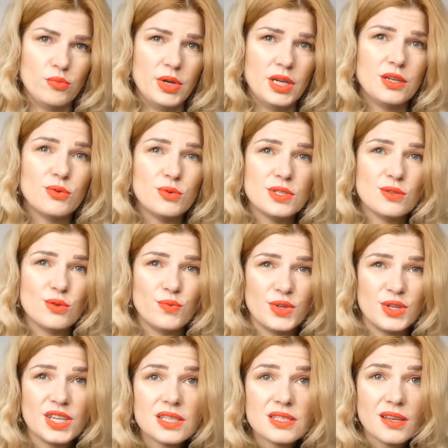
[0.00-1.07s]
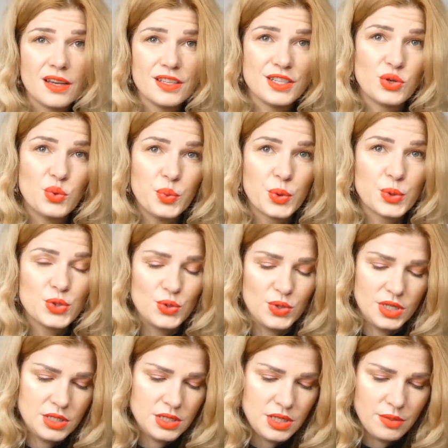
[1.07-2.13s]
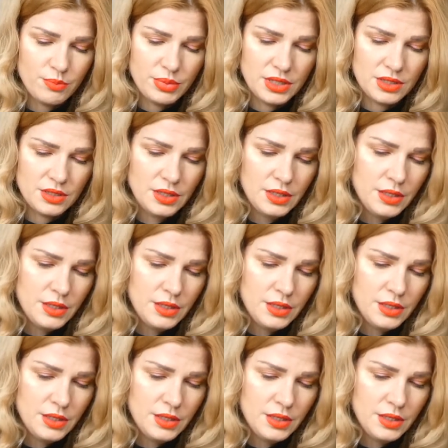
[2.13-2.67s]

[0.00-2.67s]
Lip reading: I know it's not a very exciting opportunity, but